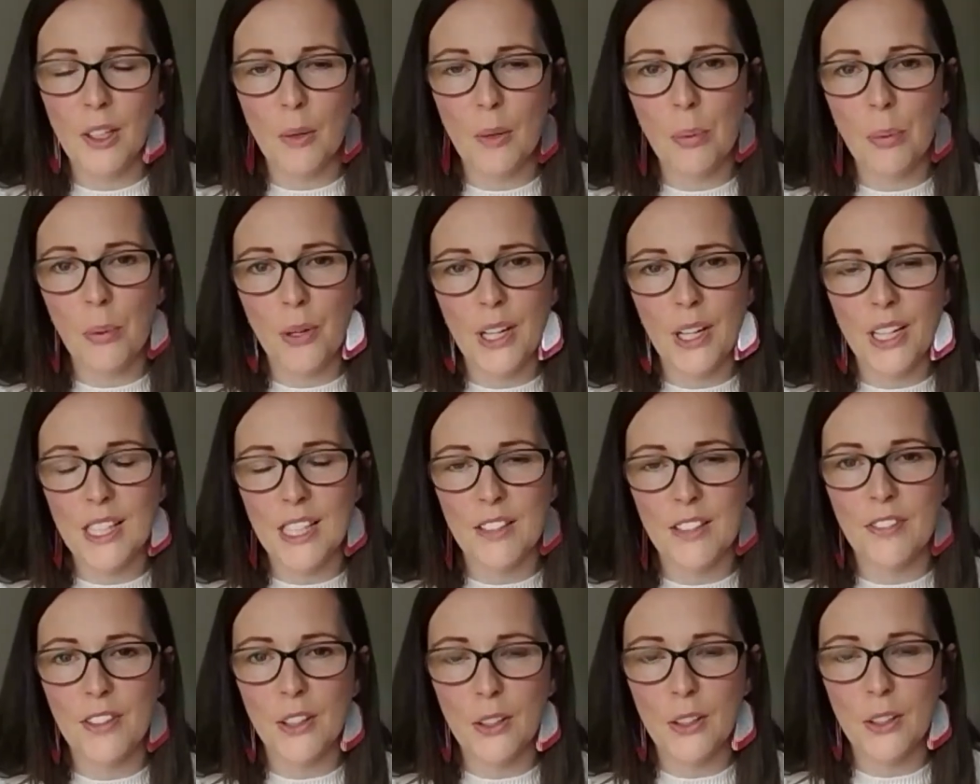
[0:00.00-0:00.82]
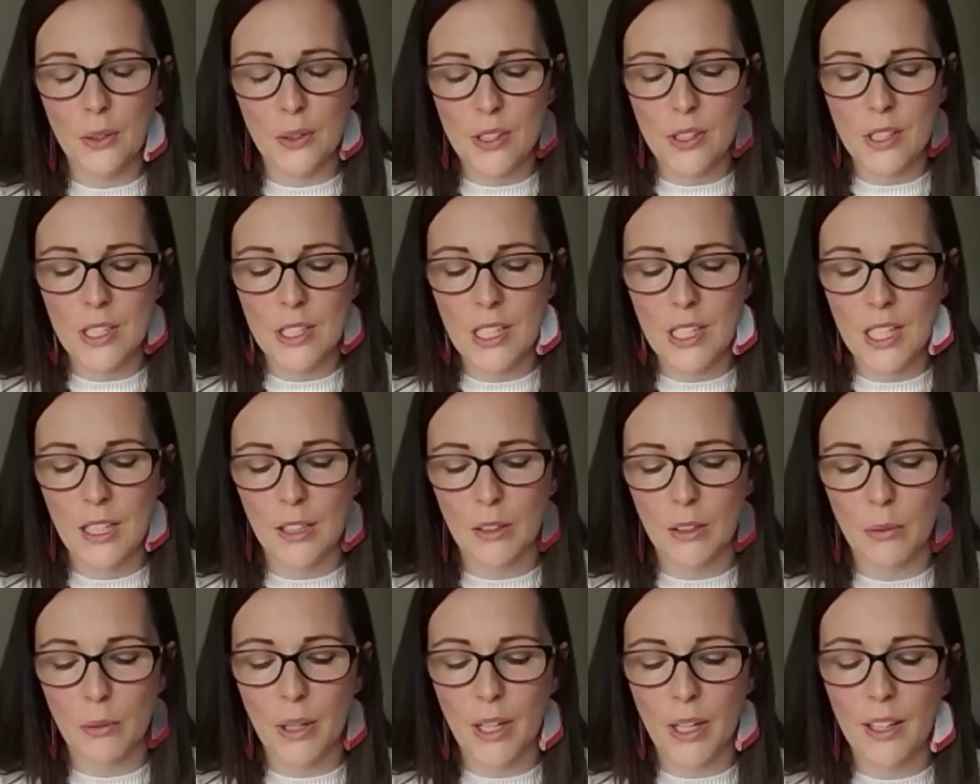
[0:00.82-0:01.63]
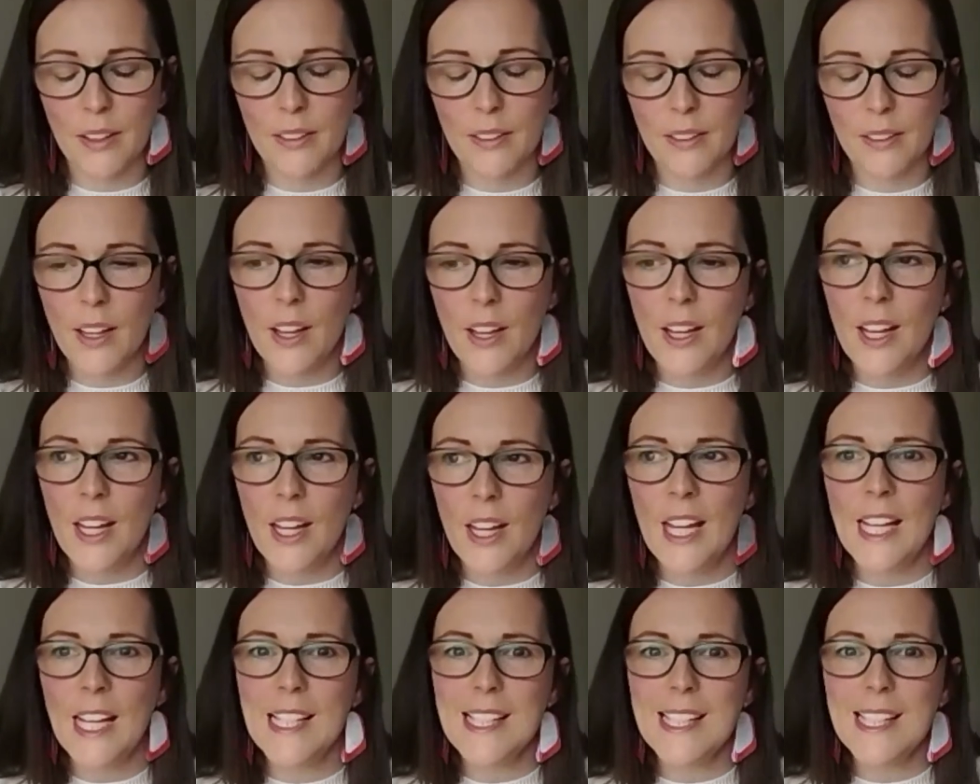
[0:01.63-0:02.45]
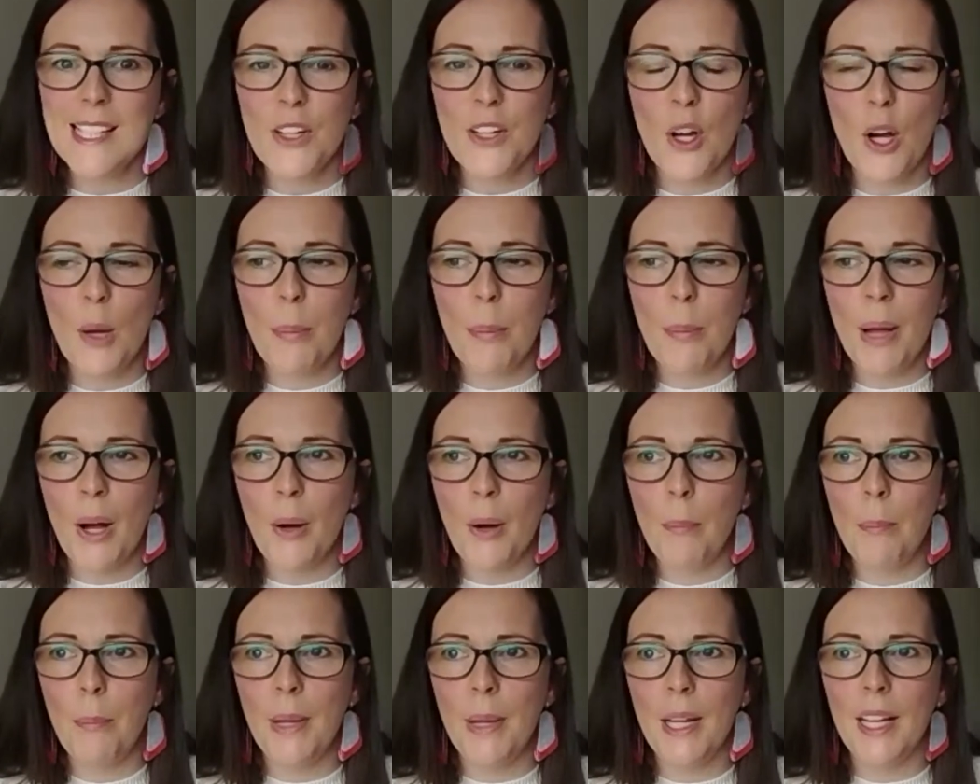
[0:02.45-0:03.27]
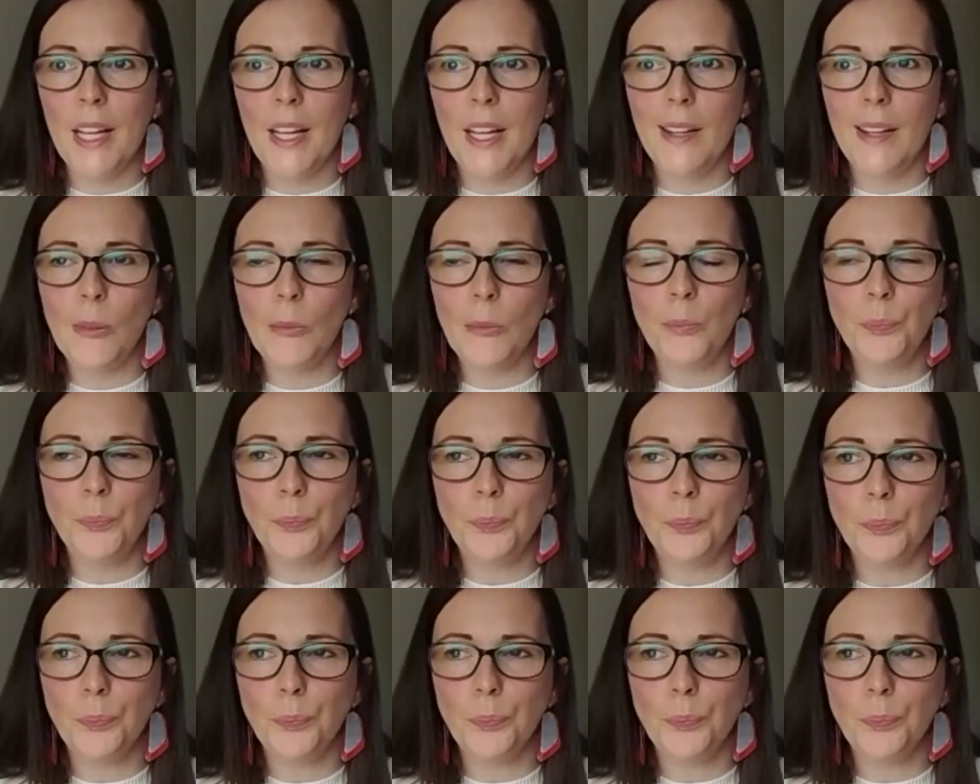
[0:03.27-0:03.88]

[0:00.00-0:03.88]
pretty difficult to deal with, it's not about being